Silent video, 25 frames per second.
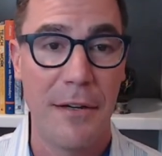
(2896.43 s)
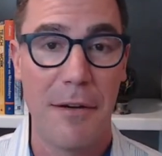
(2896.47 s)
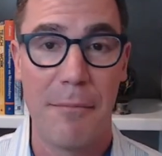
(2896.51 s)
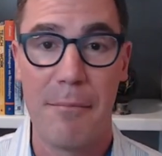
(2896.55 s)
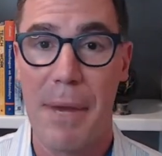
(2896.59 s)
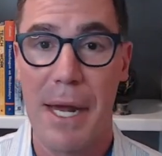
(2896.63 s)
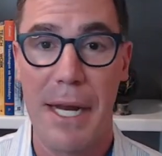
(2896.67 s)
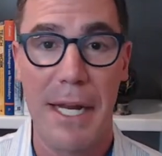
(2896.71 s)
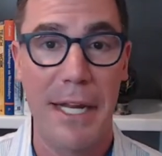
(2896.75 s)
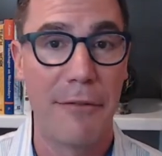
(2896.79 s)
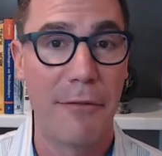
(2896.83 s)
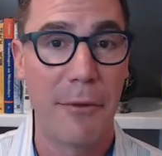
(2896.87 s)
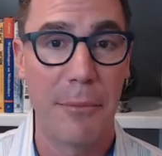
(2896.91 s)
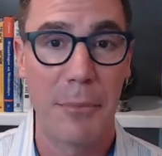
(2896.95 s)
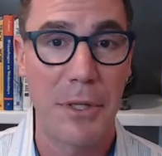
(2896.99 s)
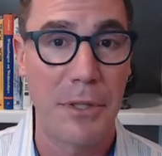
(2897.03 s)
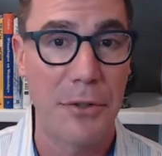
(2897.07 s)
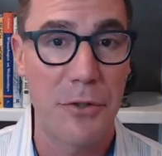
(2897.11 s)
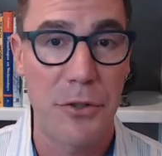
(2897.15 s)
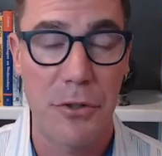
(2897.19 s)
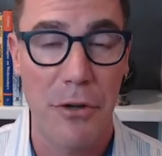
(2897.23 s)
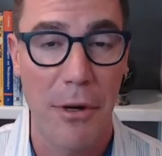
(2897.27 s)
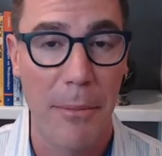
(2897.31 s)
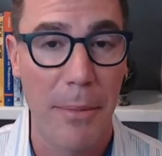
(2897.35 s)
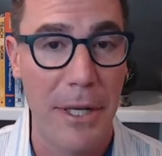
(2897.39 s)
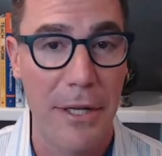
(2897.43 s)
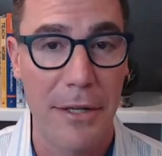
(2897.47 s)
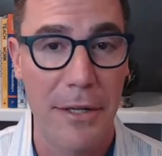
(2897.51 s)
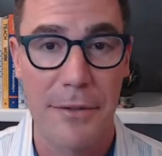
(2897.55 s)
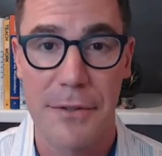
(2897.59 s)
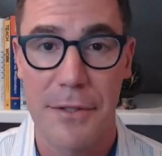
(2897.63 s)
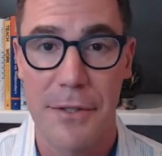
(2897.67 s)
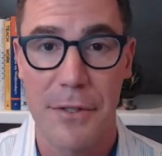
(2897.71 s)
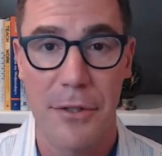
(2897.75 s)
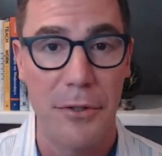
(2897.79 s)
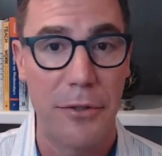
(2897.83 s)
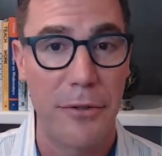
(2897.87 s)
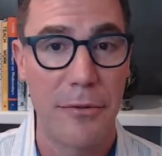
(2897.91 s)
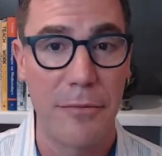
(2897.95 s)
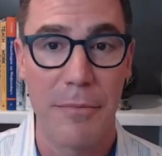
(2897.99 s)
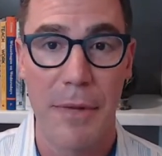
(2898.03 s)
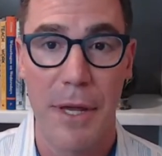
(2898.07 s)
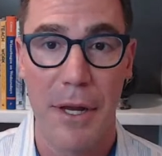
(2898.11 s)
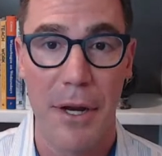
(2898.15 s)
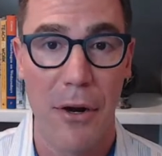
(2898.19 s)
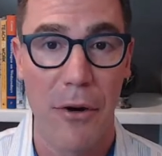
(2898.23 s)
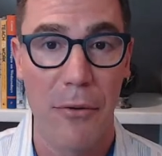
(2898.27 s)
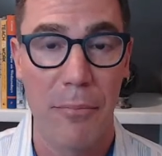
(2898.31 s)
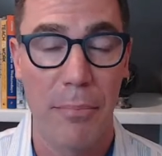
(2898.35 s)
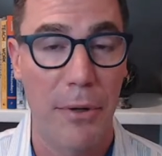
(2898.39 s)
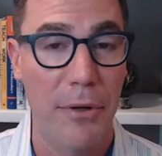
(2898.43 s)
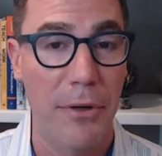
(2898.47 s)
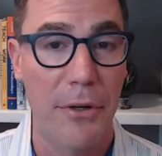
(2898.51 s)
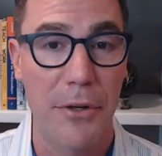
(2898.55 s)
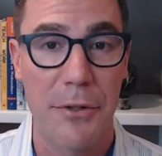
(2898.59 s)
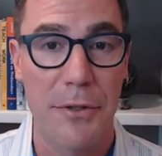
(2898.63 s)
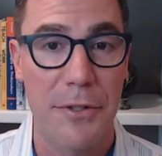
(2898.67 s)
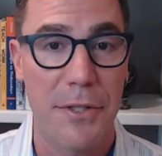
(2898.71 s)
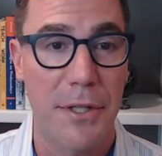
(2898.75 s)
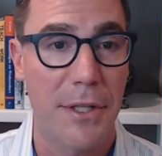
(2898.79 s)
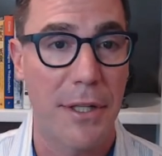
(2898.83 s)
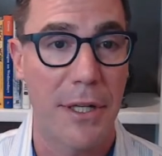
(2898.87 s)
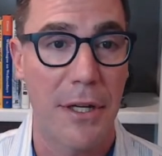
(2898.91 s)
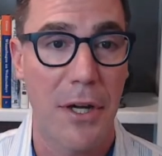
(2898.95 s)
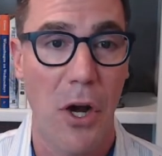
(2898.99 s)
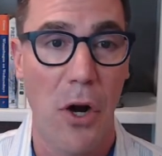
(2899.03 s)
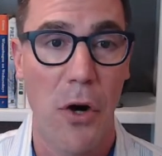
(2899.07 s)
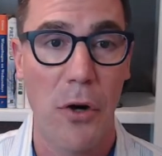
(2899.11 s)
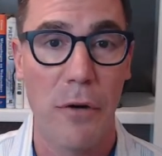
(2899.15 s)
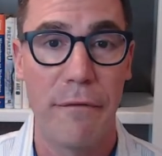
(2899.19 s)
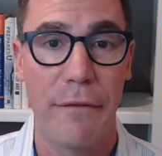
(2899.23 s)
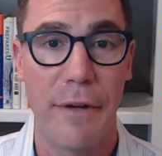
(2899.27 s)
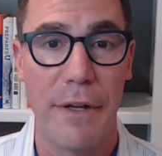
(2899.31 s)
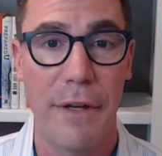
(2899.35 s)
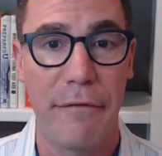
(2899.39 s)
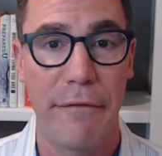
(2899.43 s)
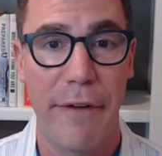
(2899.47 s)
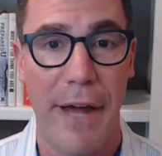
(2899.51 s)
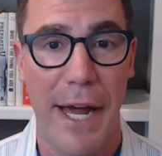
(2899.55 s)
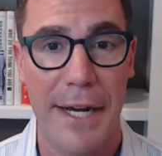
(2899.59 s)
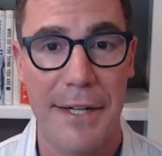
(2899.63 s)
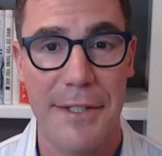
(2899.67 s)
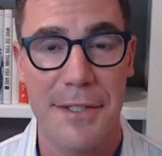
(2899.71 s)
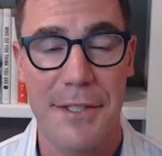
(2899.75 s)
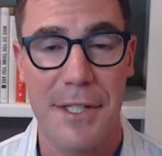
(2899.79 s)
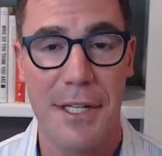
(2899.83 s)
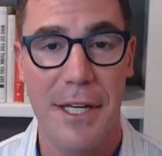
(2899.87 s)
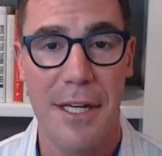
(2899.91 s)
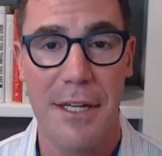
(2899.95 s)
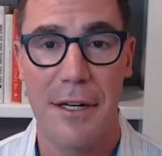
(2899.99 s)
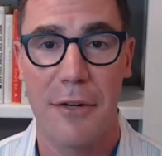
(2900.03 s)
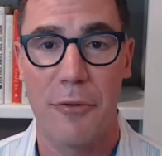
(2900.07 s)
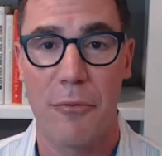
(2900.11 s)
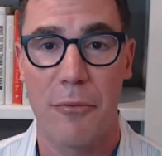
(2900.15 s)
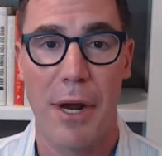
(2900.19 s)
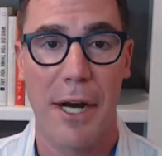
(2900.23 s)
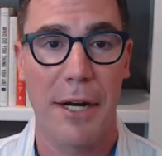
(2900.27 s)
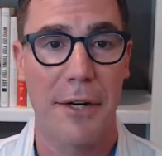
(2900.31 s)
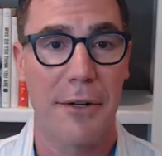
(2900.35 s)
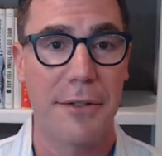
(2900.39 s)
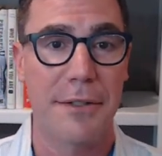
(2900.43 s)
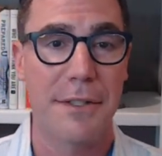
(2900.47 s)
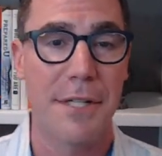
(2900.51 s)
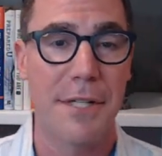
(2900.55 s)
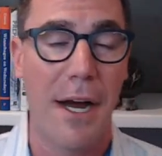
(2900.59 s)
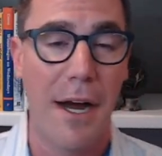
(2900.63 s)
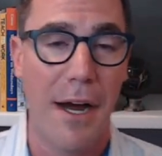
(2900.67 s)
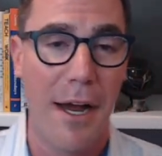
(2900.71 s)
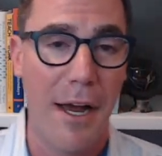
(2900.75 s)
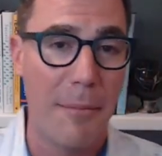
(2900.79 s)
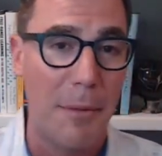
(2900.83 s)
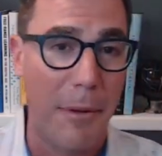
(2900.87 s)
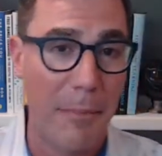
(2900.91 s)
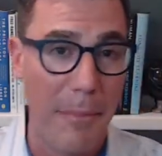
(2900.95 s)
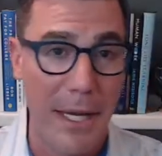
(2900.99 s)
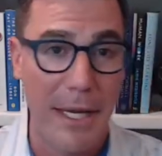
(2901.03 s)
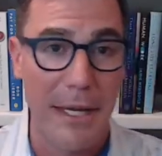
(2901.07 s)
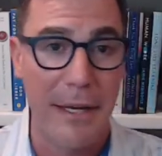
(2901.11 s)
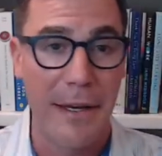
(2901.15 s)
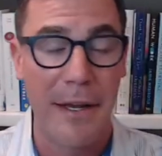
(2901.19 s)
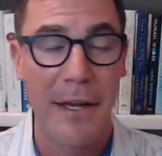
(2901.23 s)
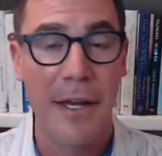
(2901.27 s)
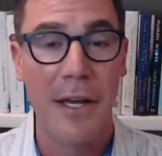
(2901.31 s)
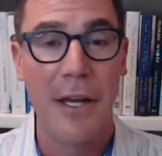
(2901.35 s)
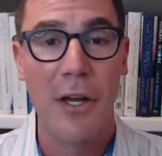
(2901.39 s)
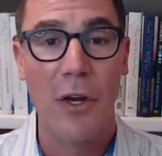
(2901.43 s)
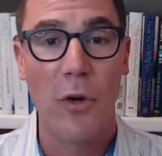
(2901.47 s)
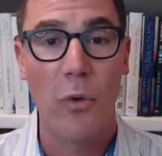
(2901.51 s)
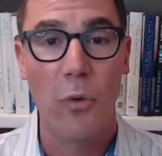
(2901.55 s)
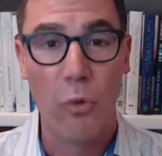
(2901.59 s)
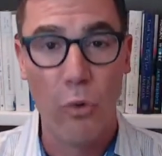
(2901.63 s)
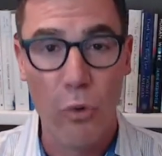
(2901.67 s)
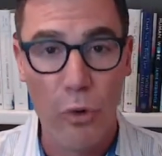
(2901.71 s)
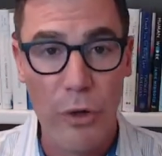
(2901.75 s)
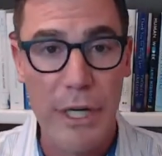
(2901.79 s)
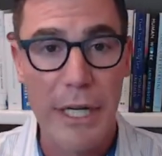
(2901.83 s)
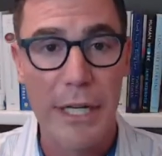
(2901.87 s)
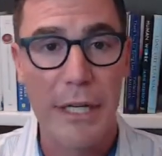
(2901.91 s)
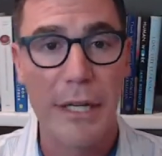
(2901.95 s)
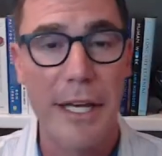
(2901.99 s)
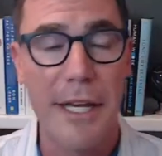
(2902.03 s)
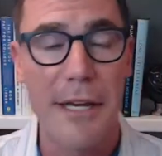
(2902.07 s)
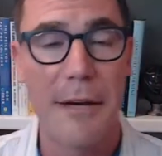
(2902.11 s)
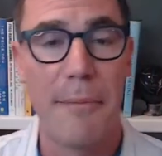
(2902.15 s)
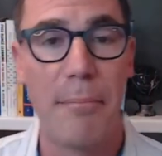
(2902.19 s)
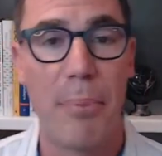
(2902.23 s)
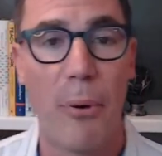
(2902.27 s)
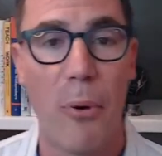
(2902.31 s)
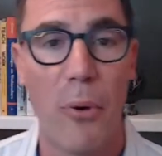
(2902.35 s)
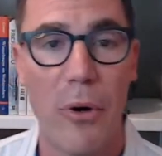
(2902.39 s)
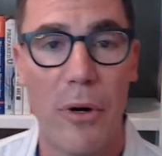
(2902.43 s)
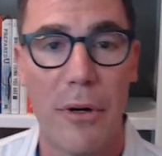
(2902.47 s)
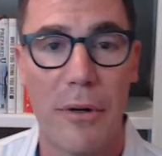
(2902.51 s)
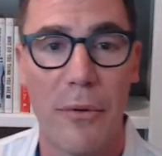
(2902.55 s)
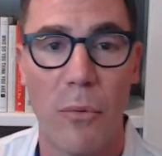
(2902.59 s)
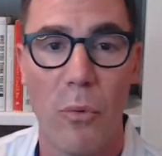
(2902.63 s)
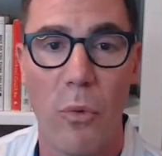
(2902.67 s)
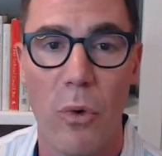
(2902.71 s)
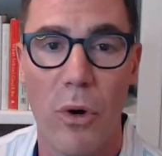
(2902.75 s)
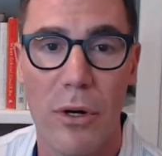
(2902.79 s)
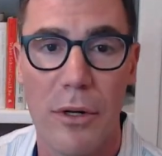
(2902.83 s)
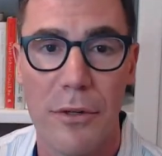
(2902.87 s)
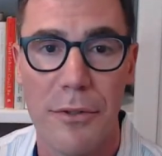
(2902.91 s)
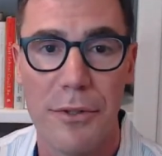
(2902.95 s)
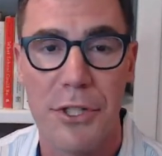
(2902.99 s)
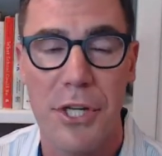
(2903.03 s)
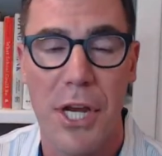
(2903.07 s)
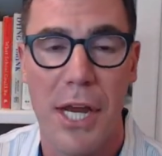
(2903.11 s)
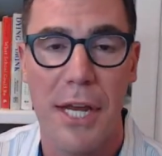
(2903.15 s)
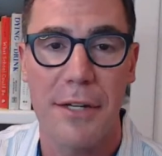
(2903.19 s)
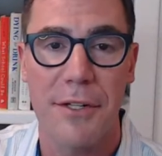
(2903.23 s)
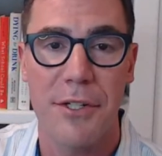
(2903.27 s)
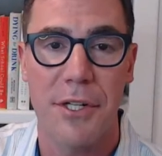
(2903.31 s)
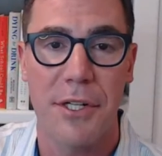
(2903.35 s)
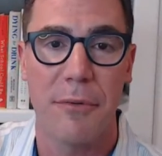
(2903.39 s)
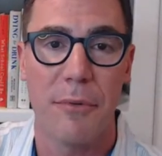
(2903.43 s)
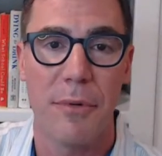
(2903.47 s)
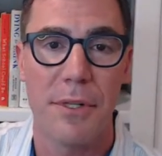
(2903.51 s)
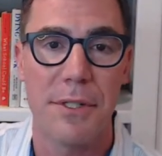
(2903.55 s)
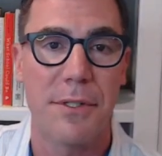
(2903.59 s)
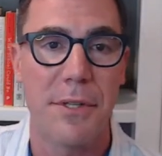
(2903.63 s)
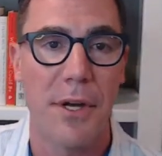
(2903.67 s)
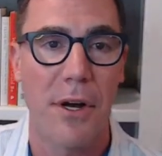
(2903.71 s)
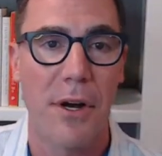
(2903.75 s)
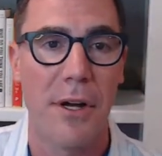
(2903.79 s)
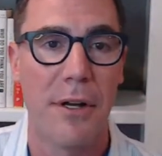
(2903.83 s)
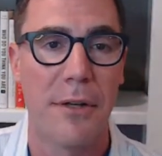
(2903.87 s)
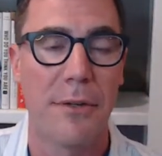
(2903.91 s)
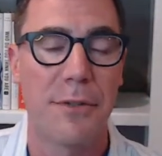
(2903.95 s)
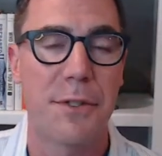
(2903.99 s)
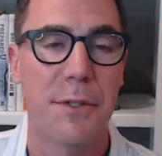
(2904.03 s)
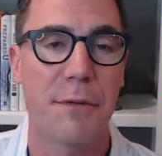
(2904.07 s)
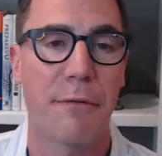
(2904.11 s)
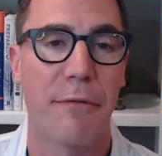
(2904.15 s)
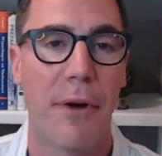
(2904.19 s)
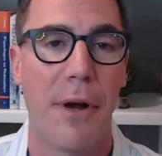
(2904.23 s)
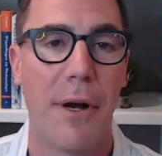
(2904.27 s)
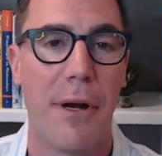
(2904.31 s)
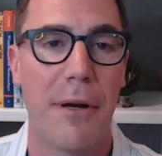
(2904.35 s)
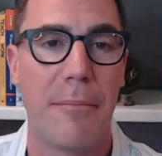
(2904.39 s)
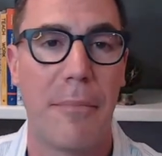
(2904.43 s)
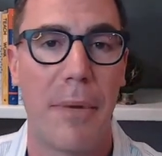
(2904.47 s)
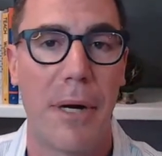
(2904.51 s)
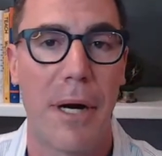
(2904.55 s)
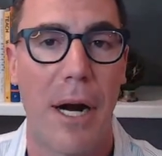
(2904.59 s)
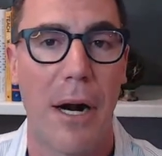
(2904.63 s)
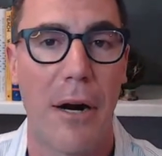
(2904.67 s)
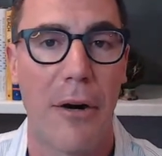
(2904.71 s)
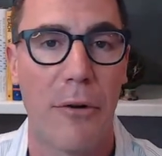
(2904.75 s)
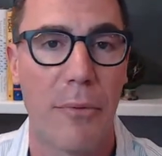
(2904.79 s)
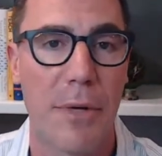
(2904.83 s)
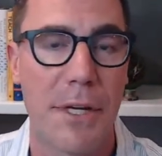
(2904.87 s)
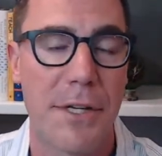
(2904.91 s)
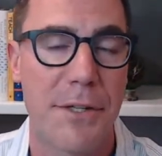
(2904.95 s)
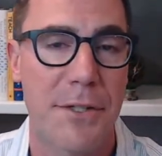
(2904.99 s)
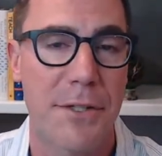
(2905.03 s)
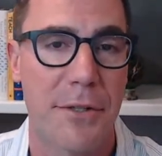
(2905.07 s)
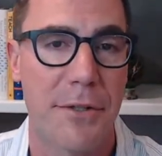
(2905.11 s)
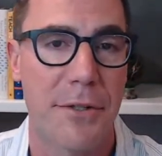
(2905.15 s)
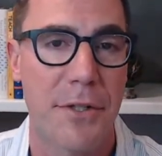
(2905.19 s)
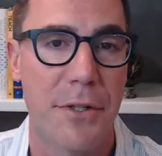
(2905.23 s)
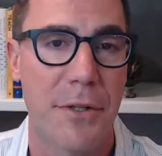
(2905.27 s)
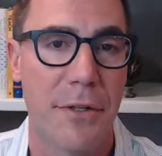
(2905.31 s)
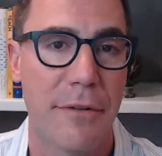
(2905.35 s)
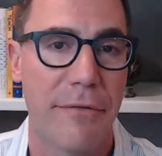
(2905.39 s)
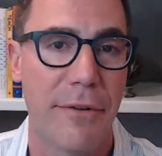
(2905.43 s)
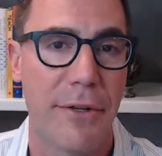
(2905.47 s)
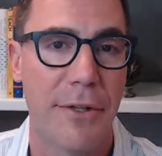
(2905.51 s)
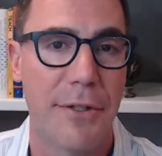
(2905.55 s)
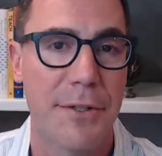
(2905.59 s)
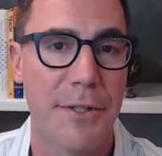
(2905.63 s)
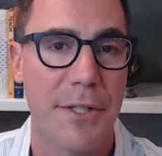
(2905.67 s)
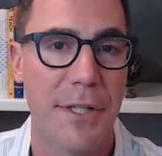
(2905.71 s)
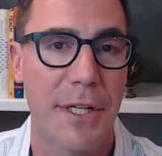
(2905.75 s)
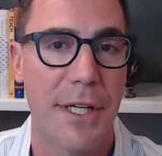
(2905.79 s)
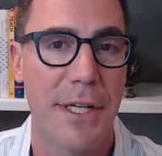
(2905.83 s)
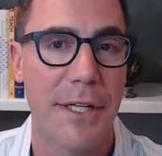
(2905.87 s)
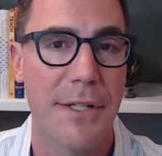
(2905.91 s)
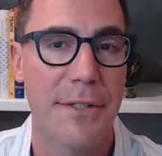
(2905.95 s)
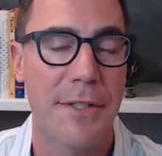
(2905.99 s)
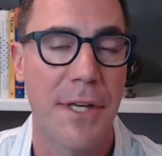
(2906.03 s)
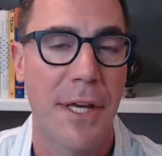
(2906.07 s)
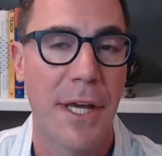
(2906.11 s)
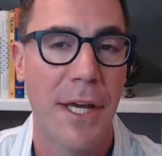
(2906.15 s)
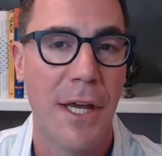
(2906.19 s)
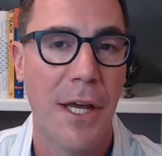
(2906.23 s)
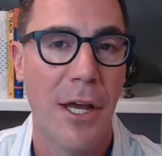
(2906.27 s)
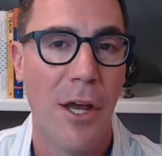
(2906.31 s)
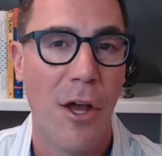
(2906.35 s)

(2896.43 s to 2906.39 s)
Many of them contributed to you know producing a COVID vaccine in record time. I mean, really important world changing results from our research universities.